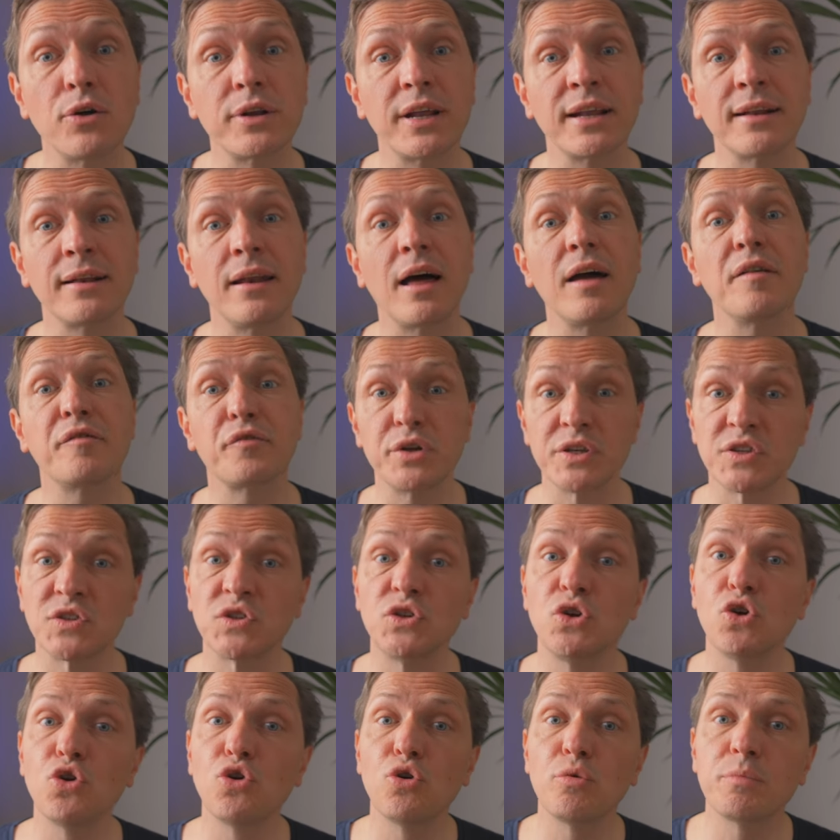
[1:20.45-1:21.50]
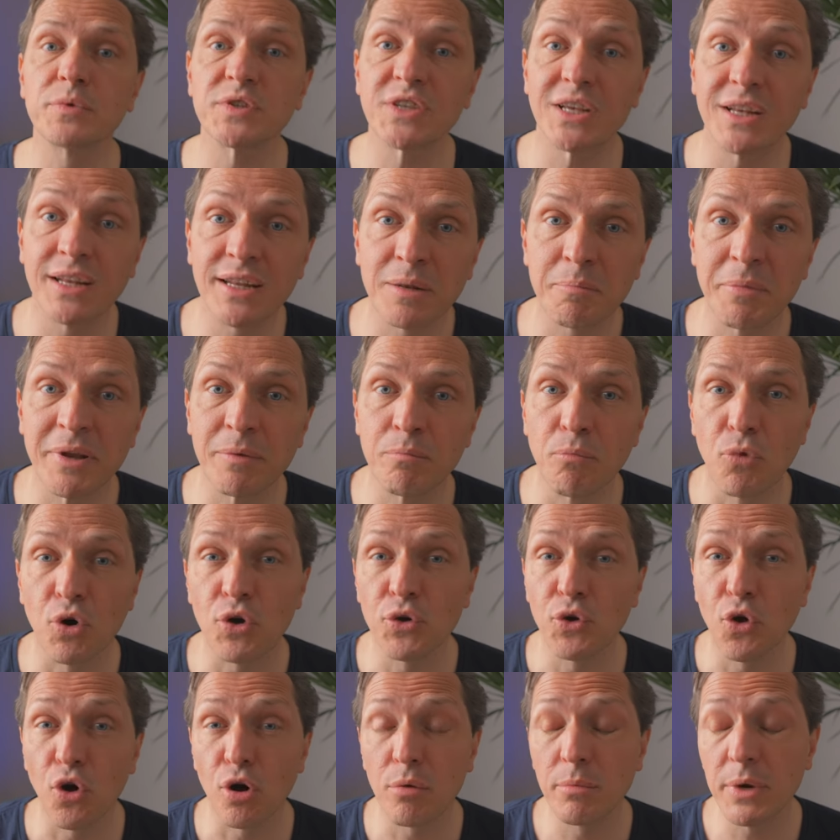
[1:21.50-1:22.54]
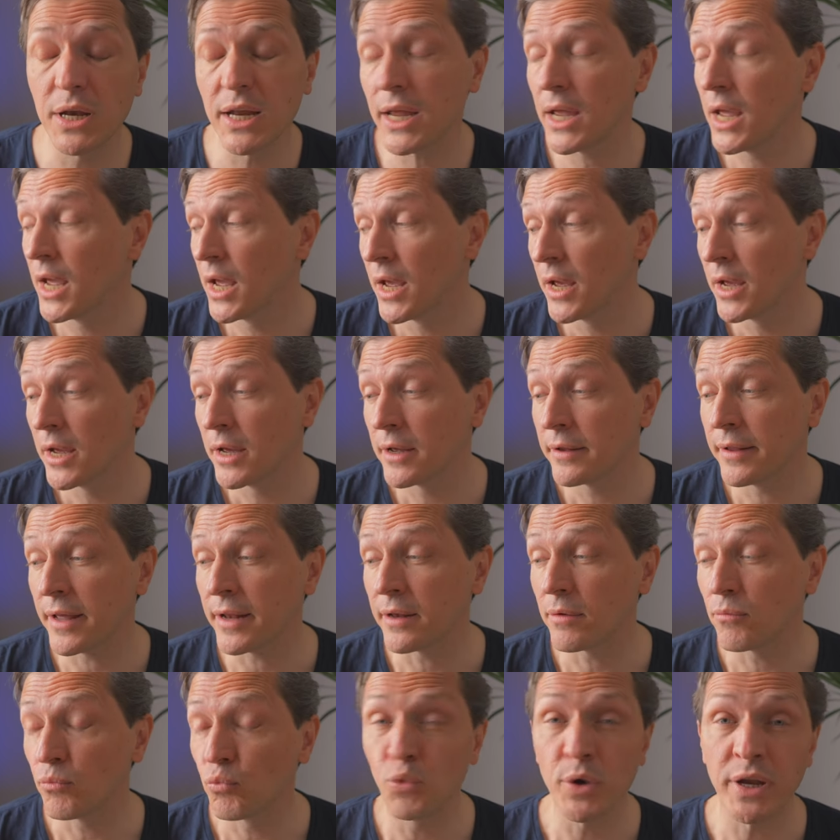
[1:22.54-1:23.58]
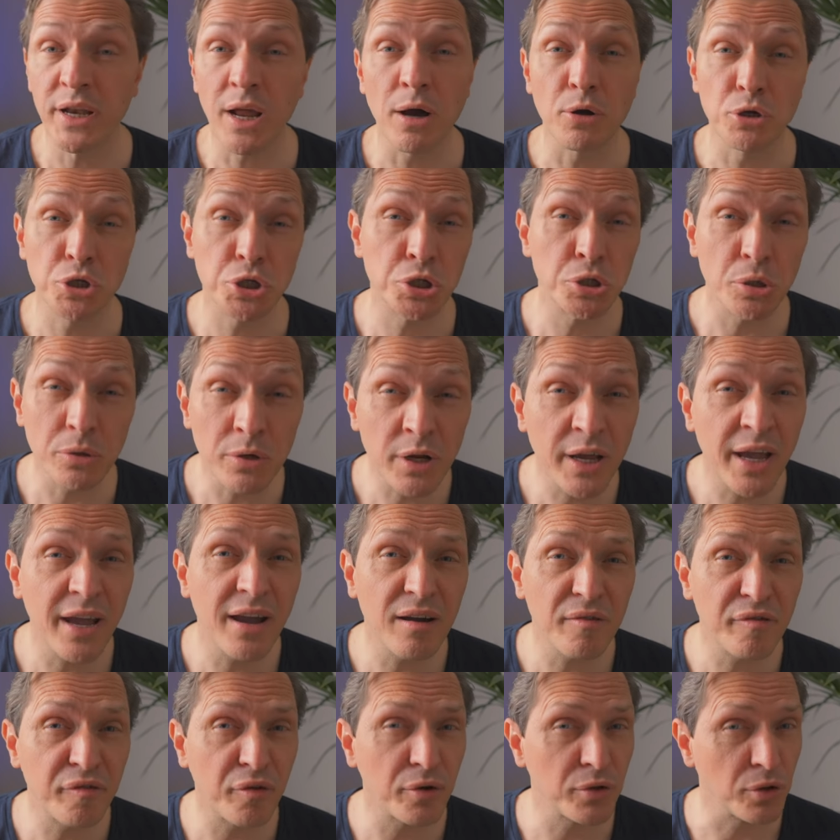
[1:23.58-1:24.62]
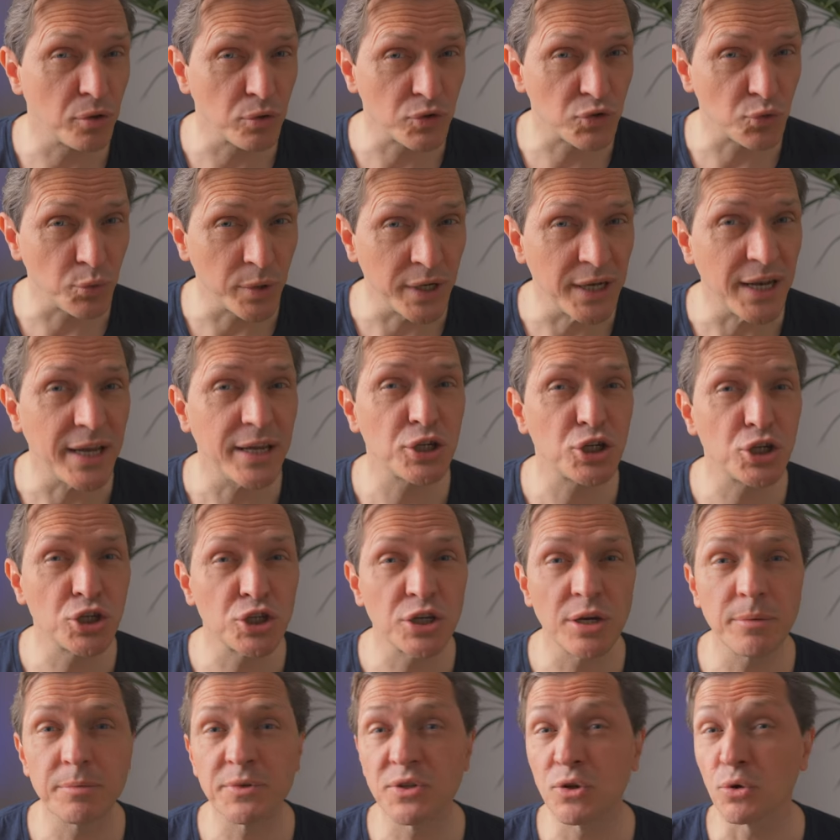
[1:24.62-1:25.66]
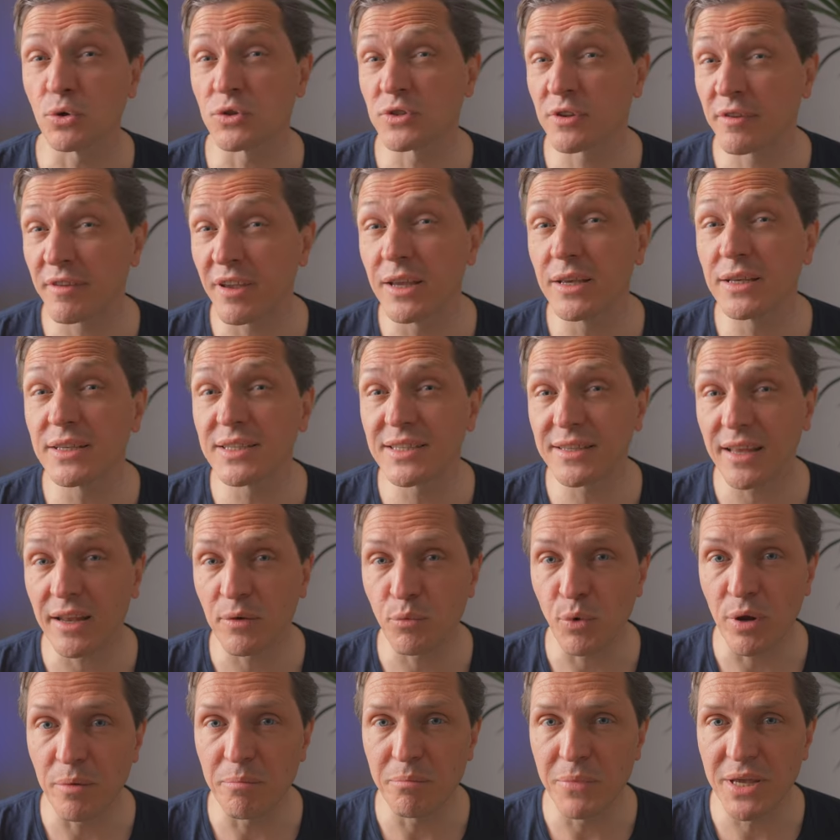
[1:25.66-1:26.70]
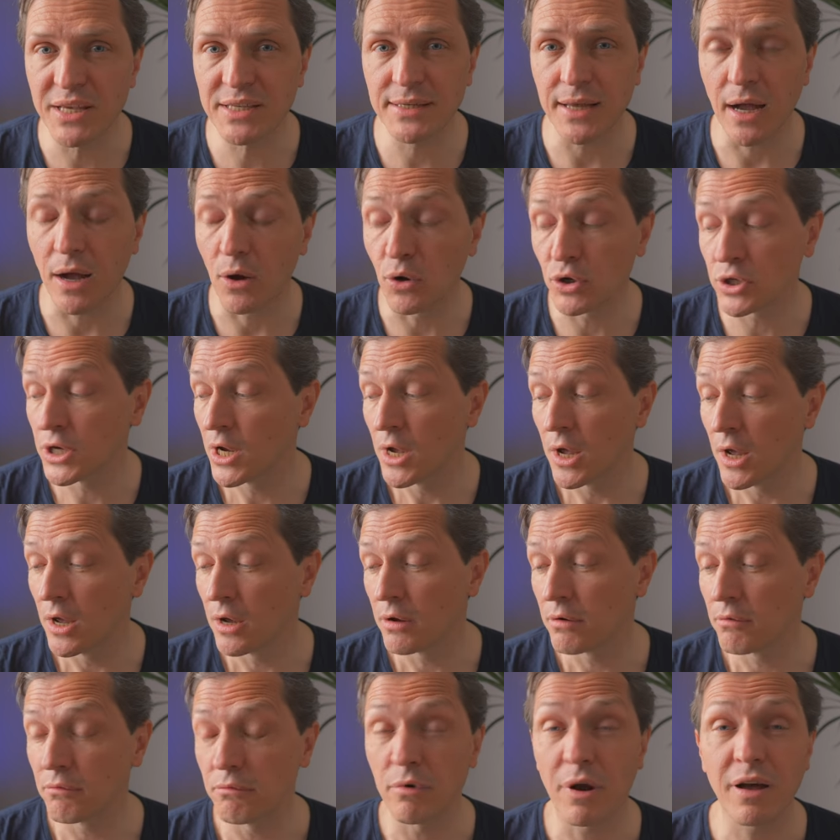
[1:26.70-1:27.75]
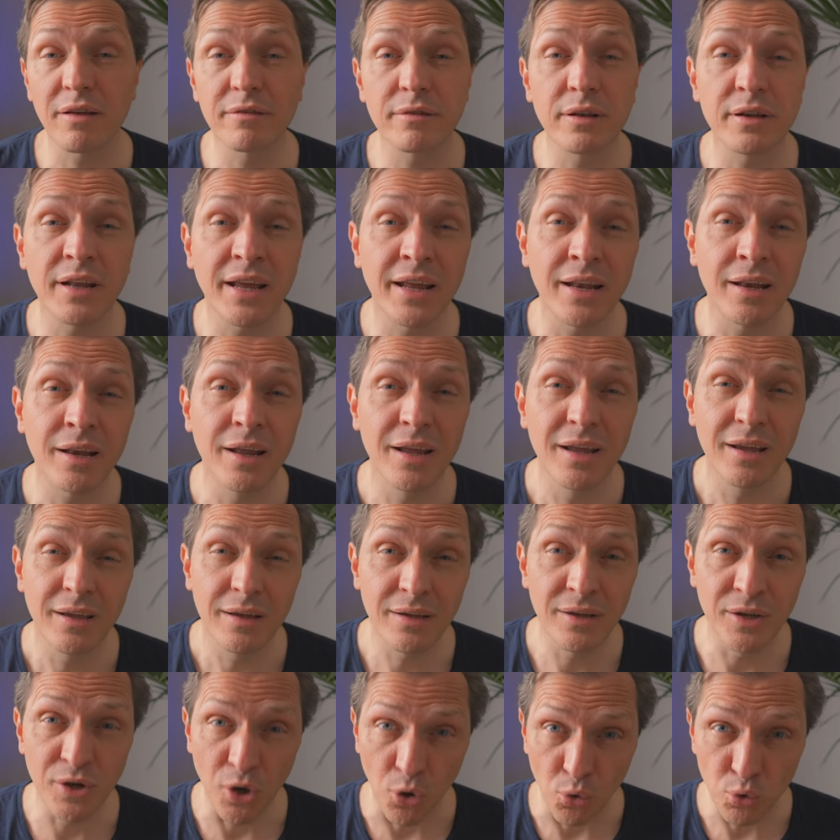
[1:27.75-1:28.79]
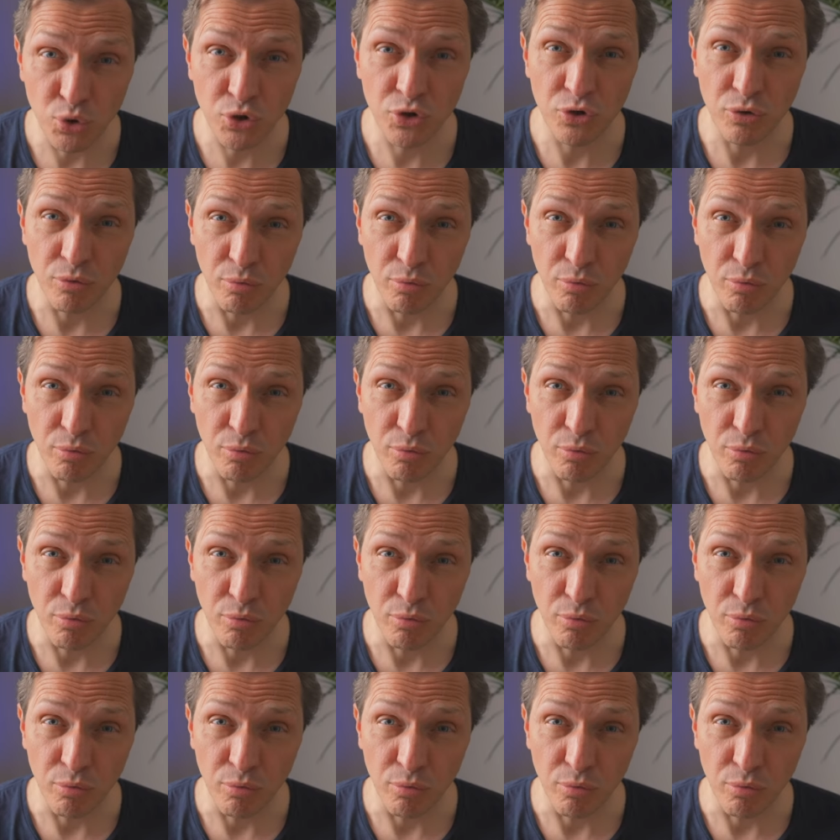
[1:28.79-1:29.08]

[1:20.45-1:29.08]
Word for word: that life resumes a little bit more normally, that we now should care for those relationships, those things that we missed out, rather than go to